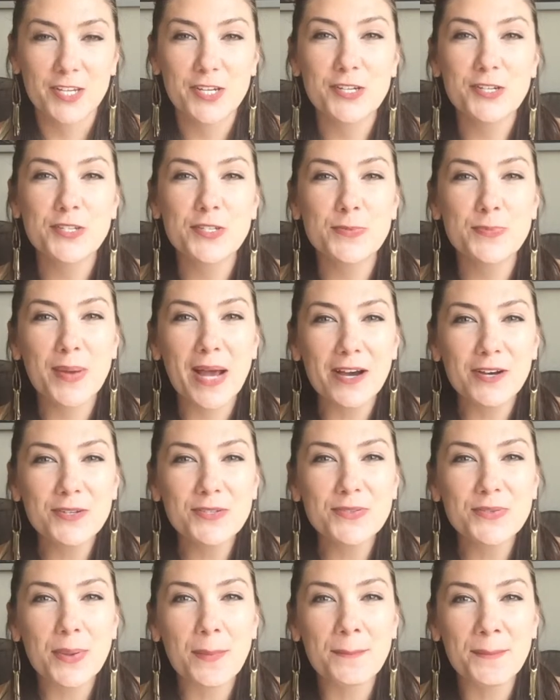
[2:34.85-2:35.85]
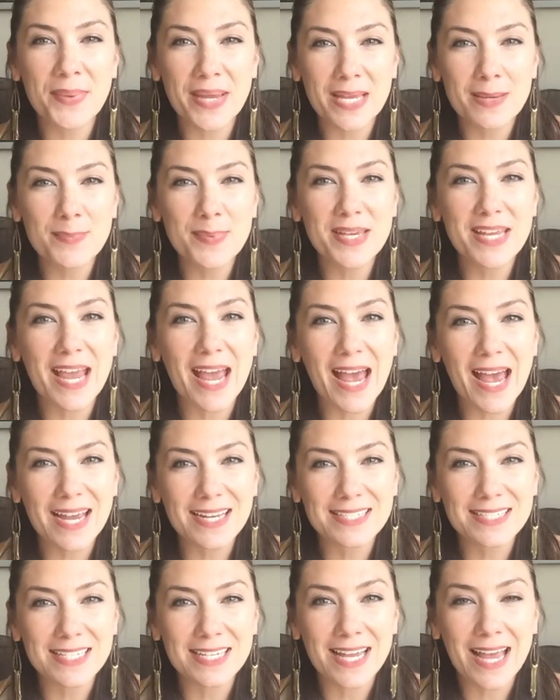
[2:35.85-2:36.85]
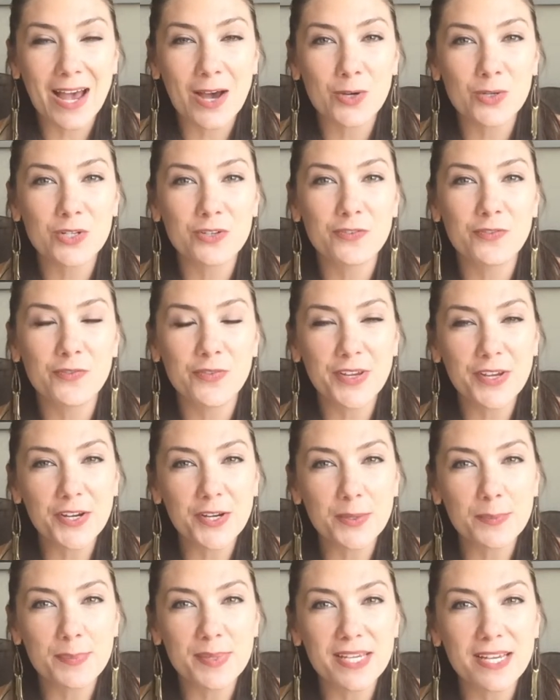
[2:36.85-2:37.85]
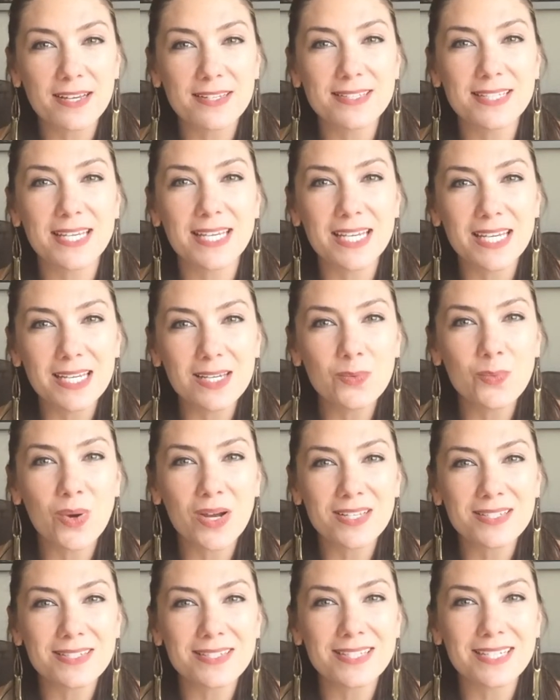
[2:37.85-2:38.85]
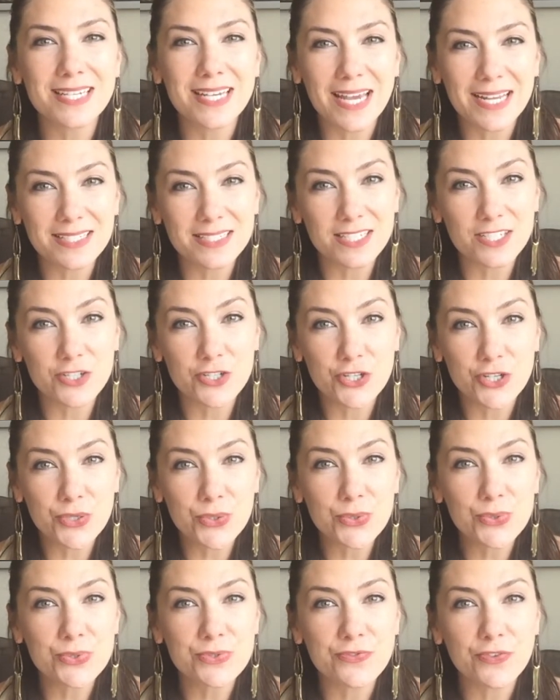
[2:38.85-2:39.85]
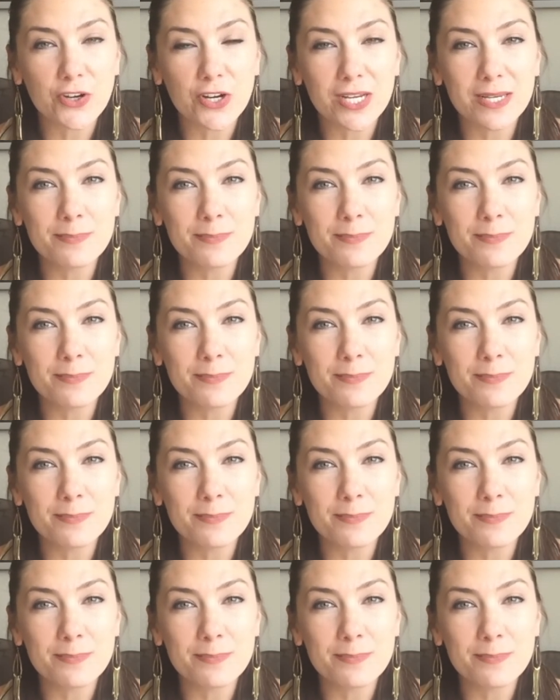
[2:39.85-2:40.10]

Your spouse may be acting out of fear because he wants to get to choose for